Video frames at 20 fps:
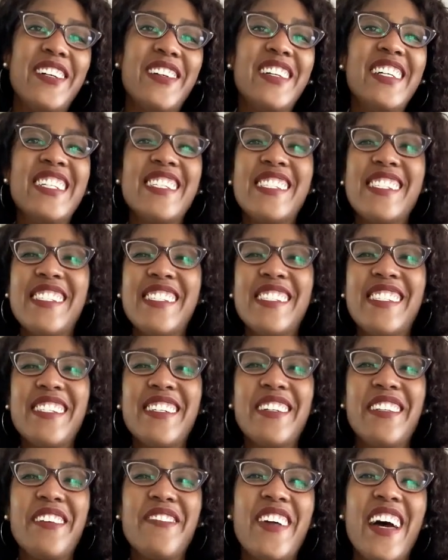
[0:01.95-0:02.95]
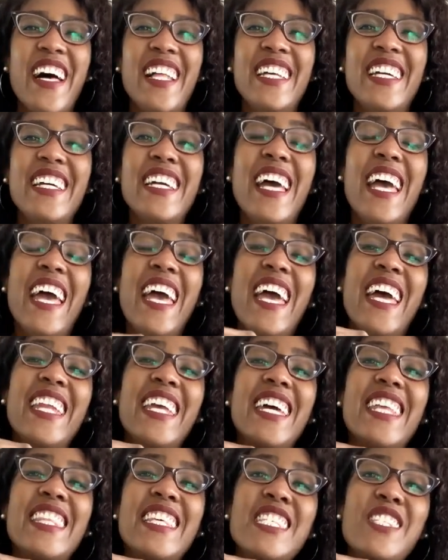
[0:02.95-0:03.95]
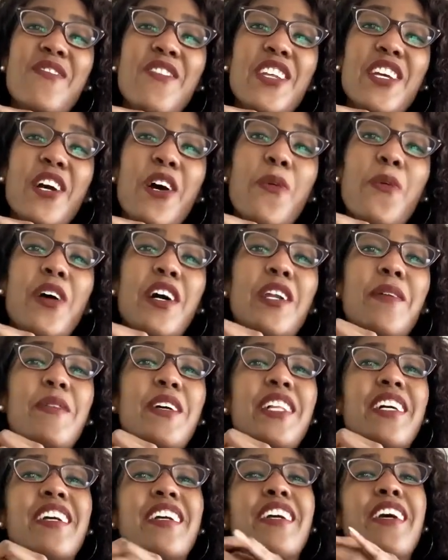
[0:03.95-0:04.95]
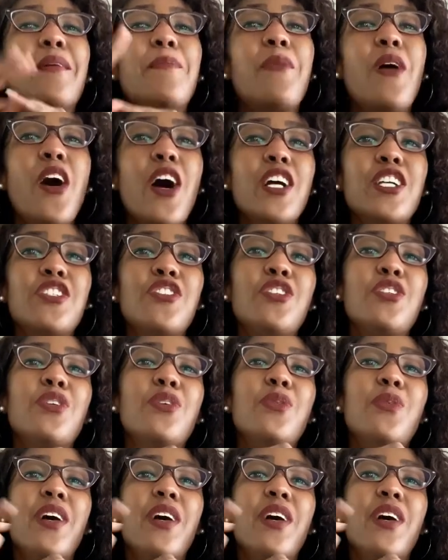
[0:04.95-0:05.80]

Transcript: It is Sincerely Valley, and in this video we're going to be looking at part 2